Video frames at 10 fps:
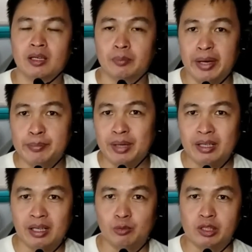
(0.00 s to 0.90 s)
Now, bear in
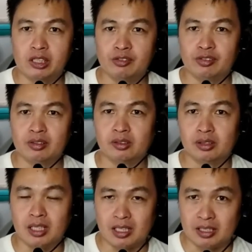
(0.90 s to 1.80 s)
mind that we live in
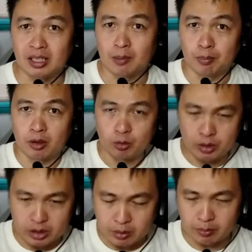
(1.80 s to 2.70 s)
Singapore,
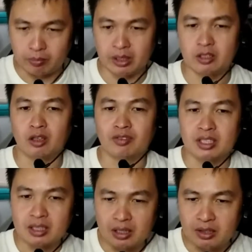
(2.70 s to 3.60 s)
which many of
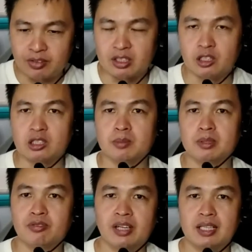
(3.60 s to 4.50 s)
us live in
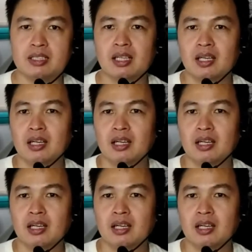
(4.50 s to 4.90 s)
HDB flats,